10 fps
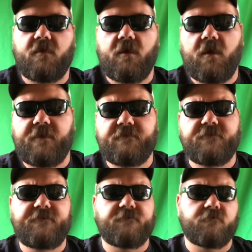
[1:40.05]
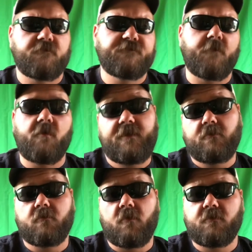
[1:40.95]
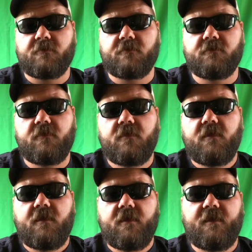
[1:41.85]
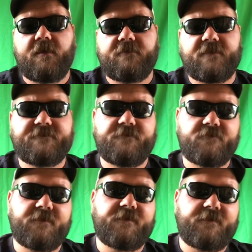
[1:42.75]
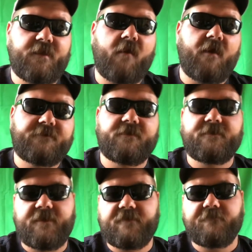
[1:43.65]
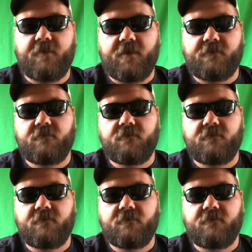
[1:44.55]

I usually use a real small eagle claw hook, and that's usually how I tend to catch mine.